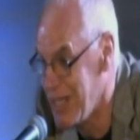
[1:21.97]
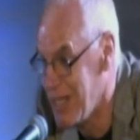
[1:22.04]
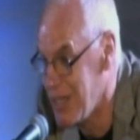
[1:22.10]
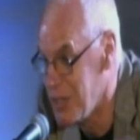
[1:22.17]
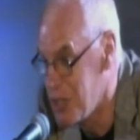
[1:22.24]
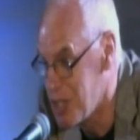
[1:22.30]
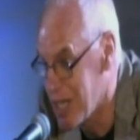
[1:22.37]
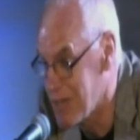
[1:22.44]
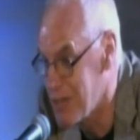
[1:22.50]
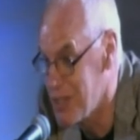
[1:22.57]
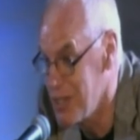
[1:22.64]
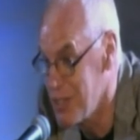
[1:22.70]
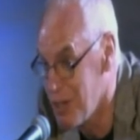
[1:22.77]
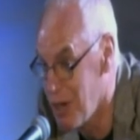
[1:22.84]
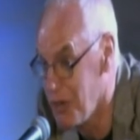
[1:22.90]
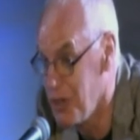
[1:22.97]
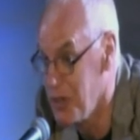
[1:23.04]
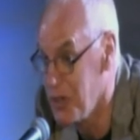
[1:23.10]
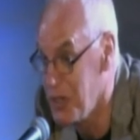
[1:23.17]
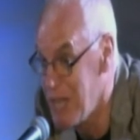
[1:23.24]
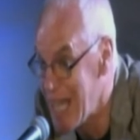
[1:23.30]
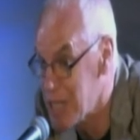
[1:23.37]
the chances are that the
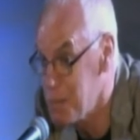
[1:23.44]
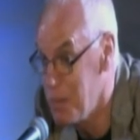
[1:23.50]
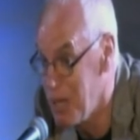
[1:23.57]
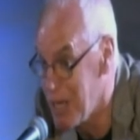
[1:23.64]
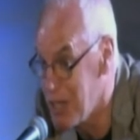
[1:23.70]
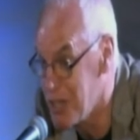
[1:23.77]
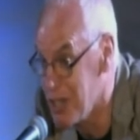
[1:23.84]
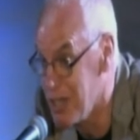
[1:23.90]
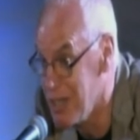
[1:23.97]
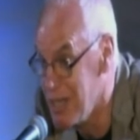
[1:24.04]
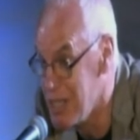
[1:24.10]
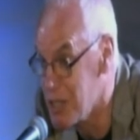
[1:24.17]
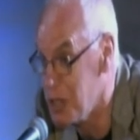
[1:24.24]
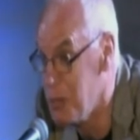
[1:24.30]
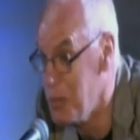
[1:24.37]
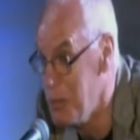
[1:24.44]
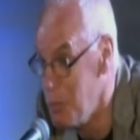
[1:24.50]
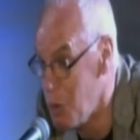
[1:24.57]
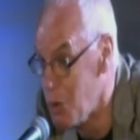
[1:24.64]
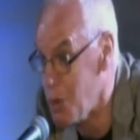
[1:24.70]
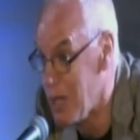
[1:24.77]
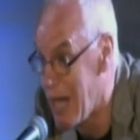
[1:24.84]
next picture is going to be
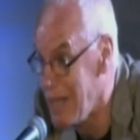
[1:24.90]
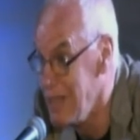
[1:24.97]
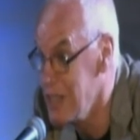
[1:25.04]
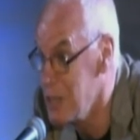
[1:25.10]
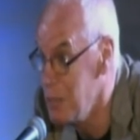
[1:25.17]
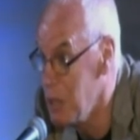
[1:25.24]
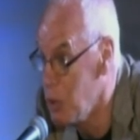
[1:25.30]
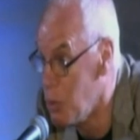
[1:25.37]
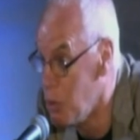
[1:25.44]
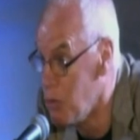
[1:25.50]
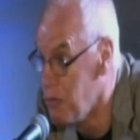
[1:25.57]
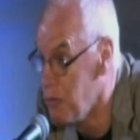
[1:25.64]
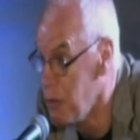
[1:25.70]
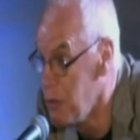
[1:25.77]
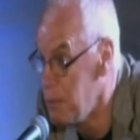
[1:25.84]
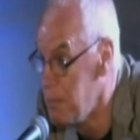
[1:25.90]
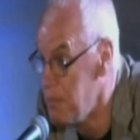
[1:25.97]
more likely to be awful.